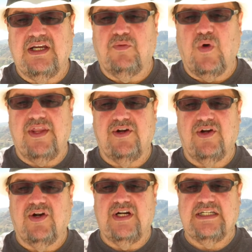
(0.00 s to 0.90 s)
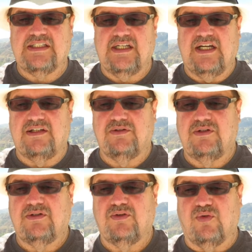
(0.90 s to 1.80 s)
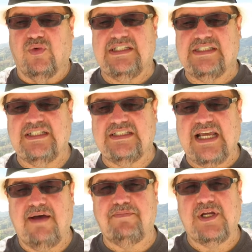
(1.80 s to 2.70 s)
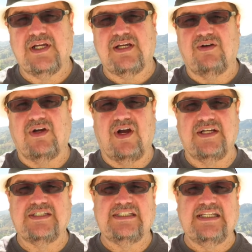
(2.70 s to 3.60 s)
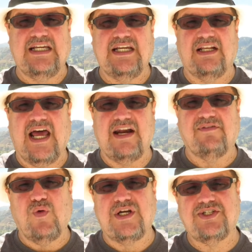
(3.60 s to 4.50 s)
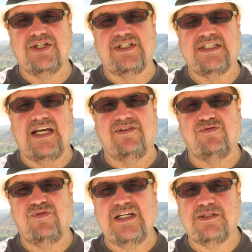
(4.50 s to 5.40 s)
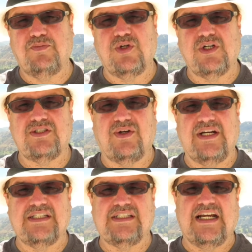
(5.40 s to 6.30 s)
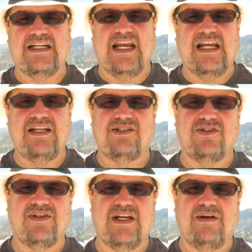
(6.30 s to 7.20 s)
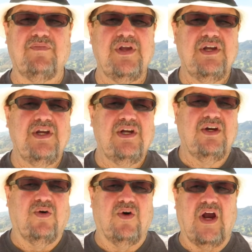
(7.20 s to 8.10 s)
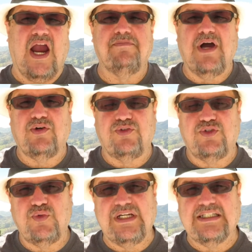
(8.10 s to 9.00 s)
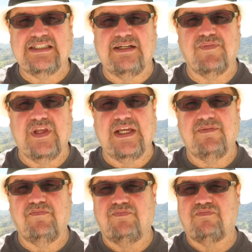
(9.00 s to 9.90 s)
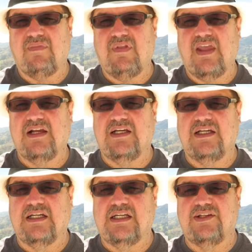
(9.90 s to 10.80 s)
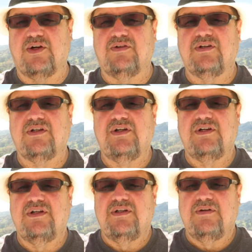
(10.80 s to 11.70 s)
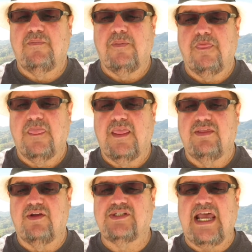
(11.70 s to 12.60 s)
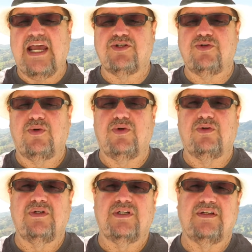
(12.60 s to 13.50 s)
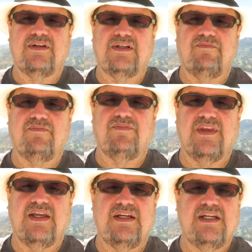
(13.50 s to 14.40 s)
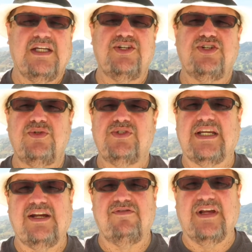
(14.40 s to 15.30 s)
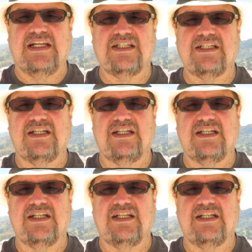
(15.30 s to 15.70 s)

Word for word: Whether it's a recent topic, I see a lot of questions on Facebook, so I decide to answer them, or I'm out doing something. There, there's actual issues and events